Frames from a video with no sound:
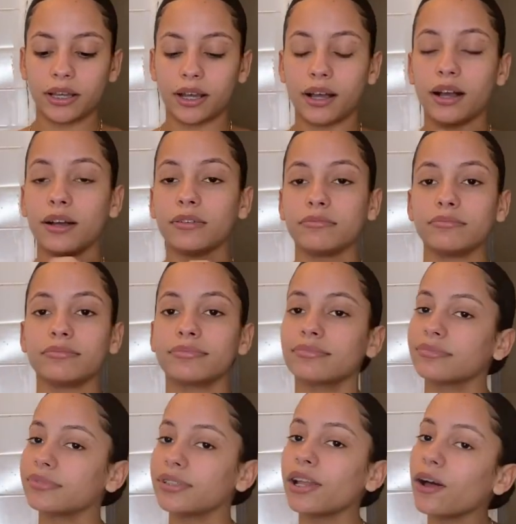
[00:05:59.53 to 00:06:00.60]
Um,
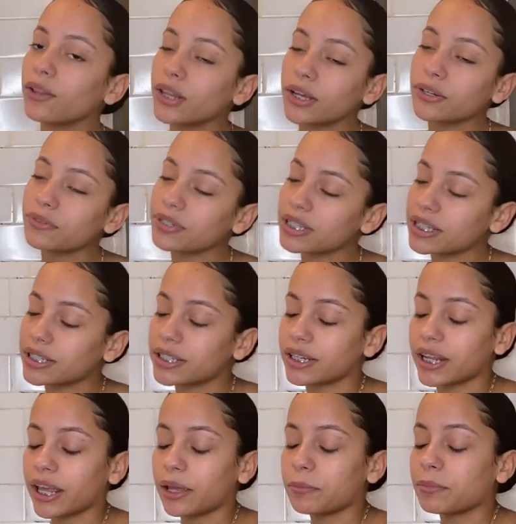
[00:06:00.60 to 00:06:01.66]
no long routine
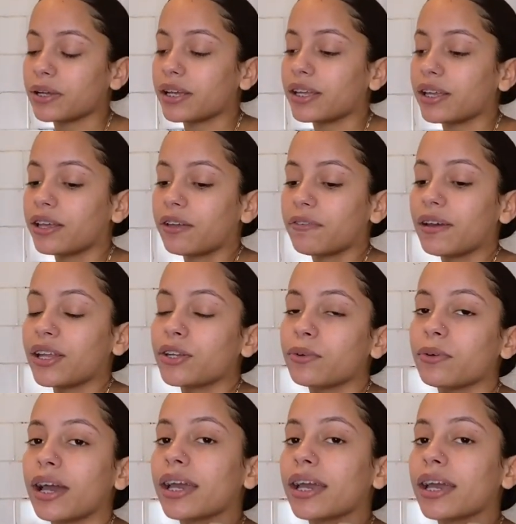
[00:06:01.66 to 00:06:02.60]
today, but if I do, I